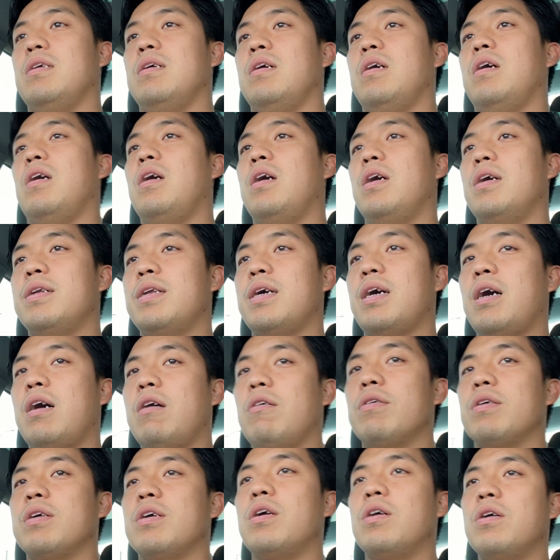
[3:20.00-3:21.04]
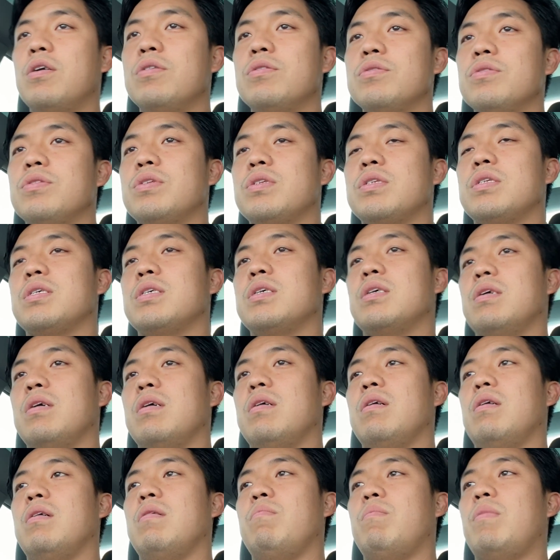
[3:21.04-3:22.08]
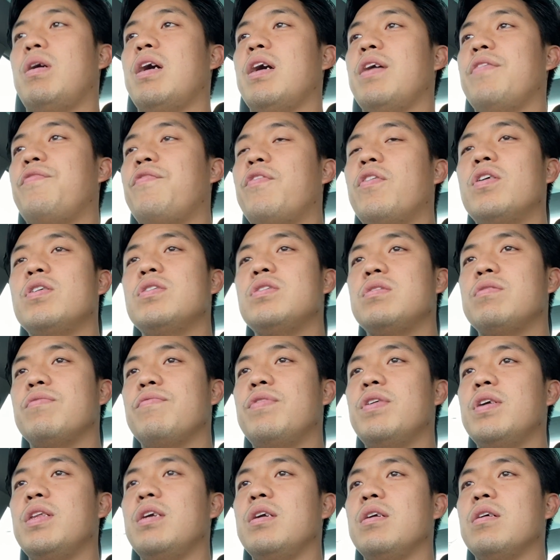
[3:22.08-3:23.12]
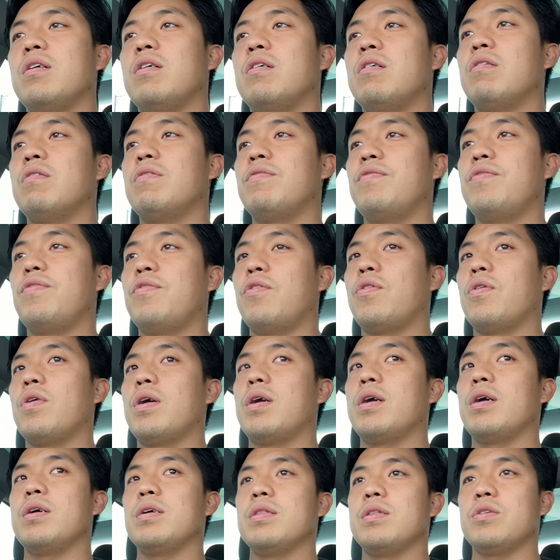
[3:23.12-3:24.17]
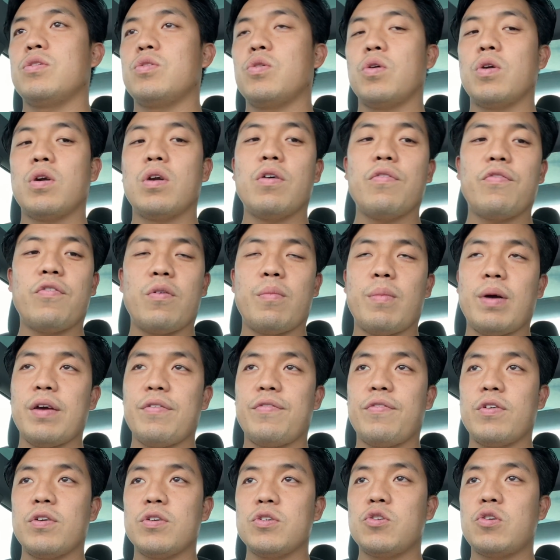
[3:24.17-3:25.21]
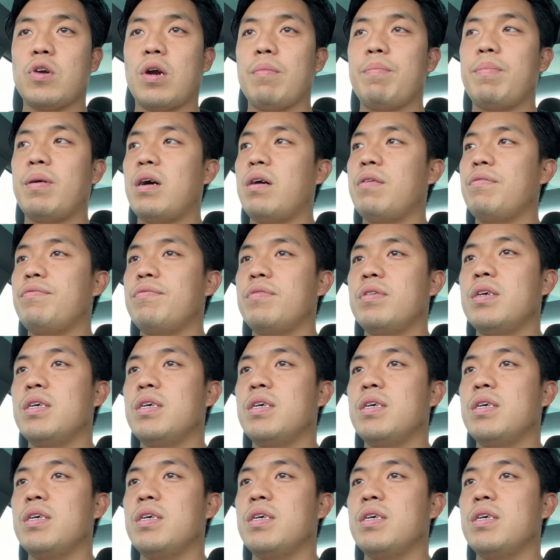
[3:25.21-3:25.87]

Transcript: on how it goes. My first video for the Turo, for my first drop-off,